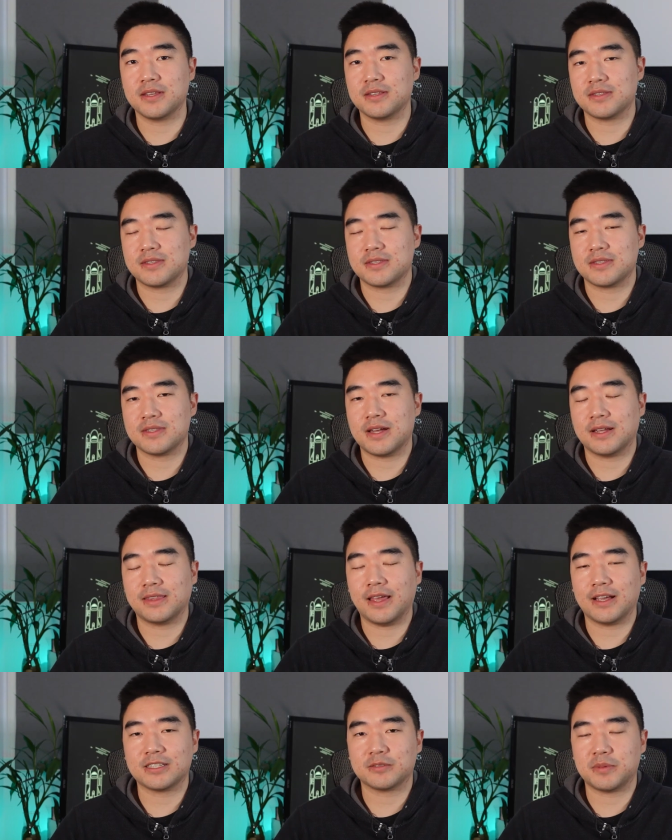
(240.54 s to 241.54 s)
It's
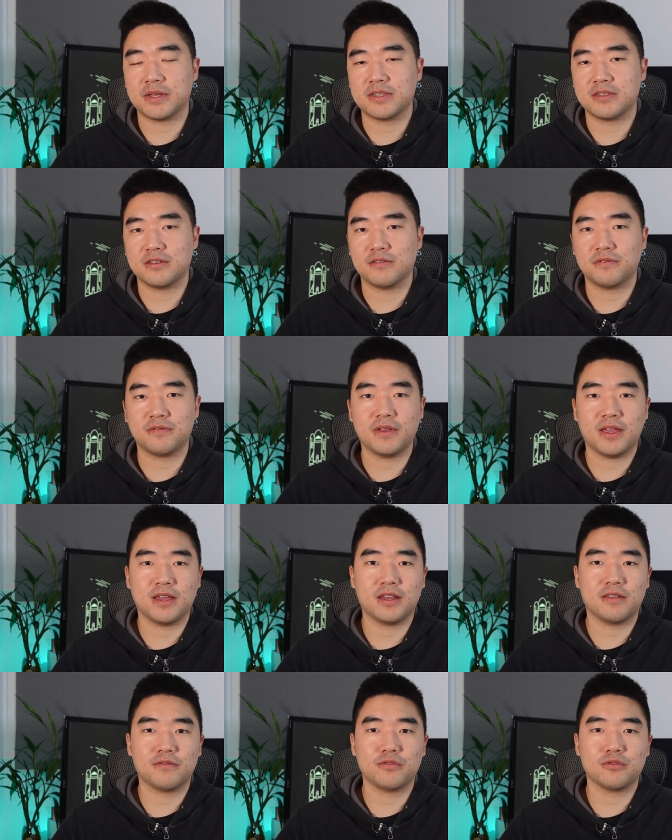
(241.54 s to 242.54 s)
not that expensive,
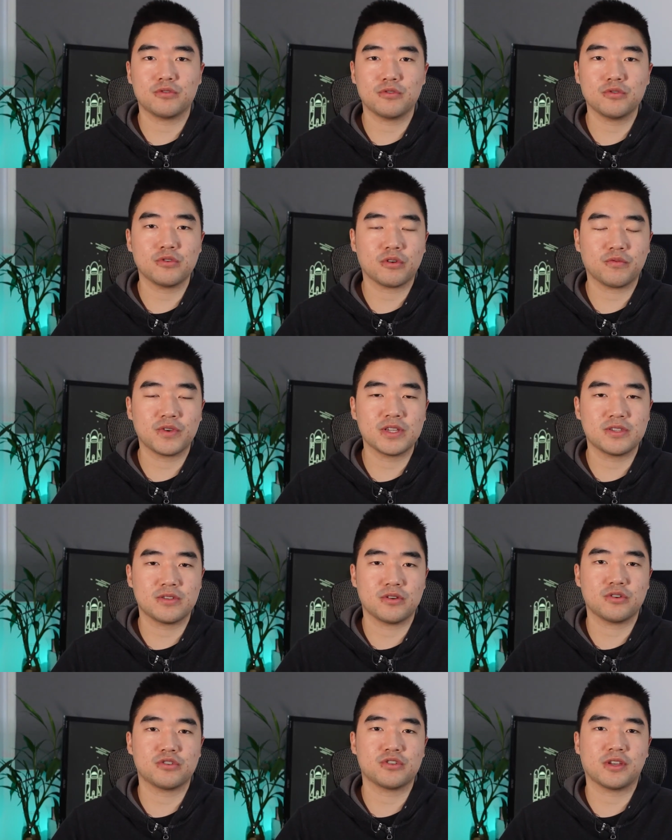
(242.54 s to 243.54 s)
and if you do your
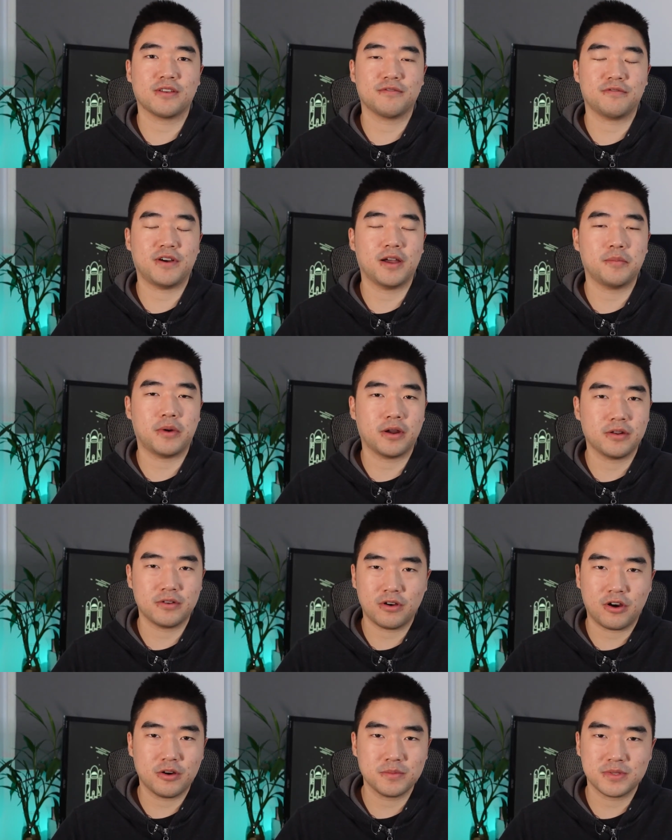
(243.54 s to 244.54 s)
research, you can find
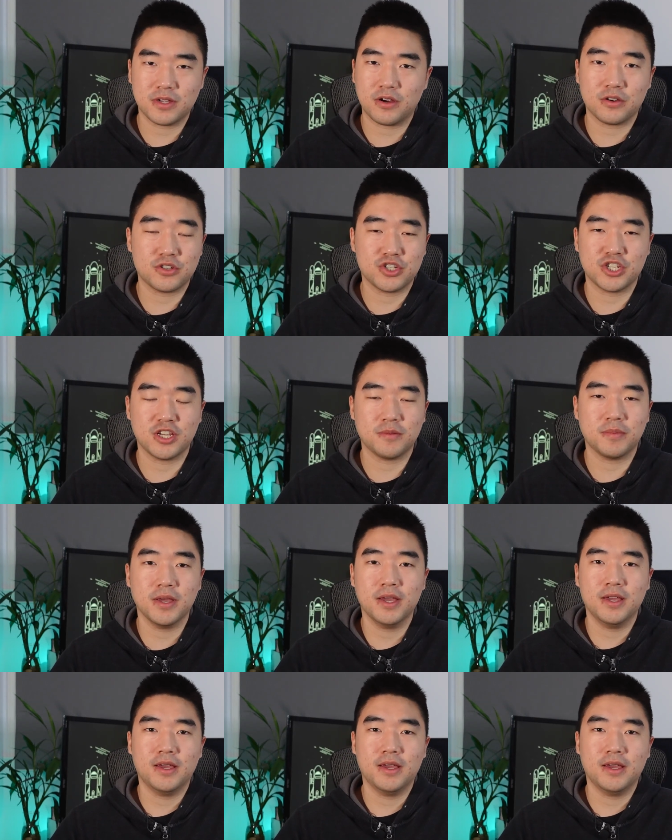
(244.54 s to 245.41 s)
monitor arms that are cheap,